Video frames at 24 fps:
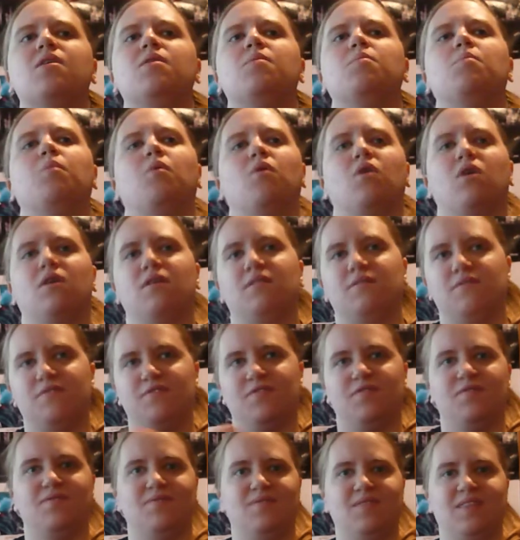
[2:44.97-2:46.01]
more of
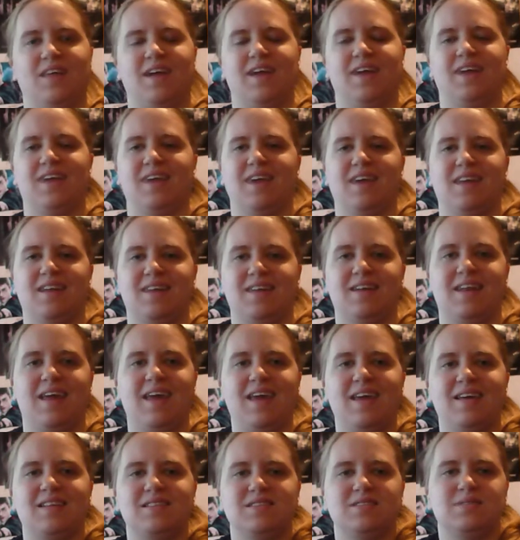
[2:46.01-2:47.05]
like an
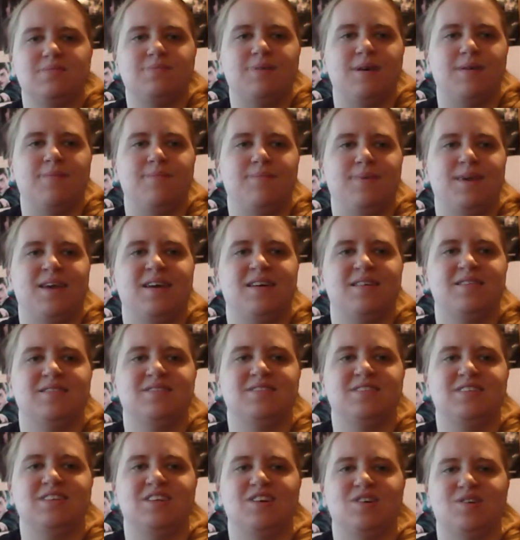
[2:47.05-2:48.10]
enhancement,
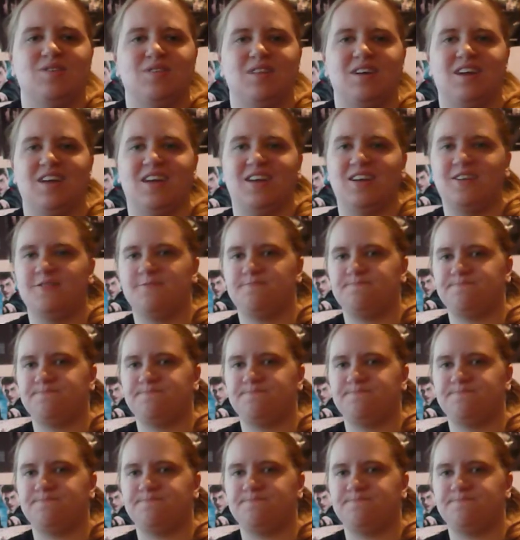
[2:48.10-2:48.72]
because, you know, like,